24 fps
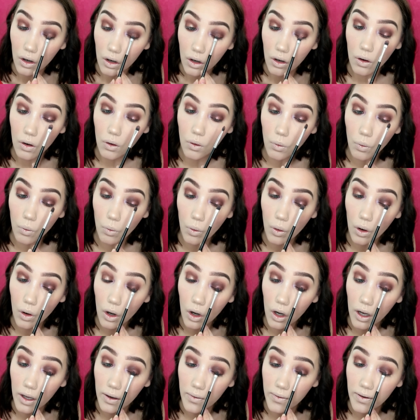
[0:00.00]
Oh,
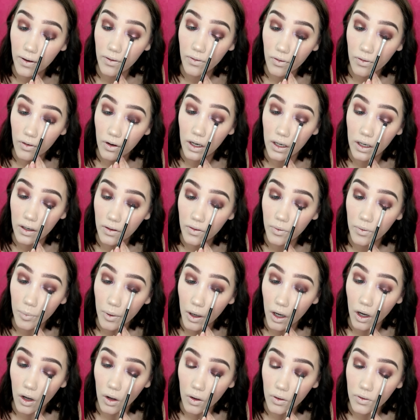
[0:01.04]
what a difference,
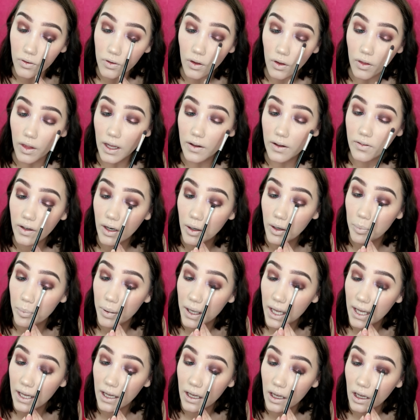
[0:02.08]
but also that's now
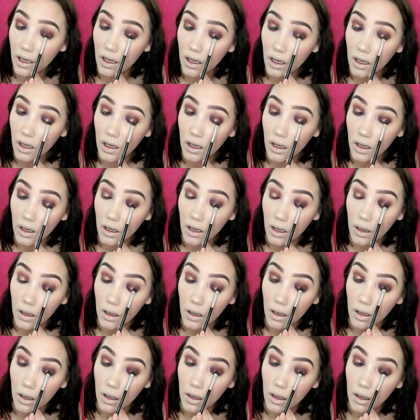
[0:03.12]
pink.
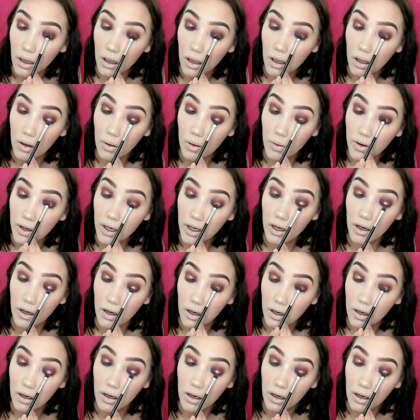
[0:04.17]
Oh dear.